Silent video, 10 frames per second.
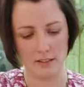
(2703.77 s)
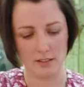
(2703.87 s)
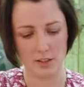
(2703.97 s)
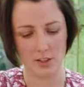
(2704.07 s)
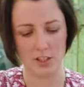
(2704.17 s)

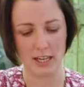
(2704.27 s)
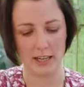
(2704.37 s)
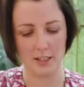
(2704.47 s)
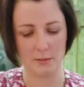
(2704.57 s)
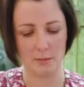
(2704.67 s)
So you can just
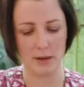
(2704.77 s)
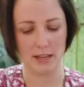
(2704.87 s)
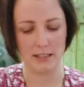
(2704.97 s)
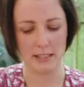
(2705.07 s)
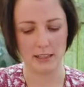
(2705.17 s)
add some
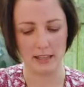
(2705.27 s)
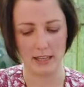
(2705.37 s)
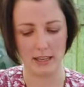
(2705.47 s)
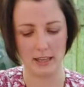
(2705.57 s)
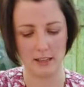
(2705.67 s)
pins in
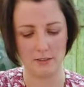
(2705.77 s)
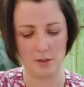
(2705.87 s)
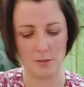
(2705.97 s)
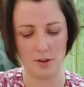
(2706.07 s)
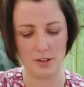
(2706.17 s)
there if
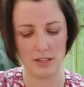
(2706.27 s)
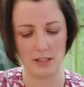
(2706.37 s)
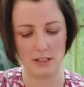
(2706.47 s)
you want,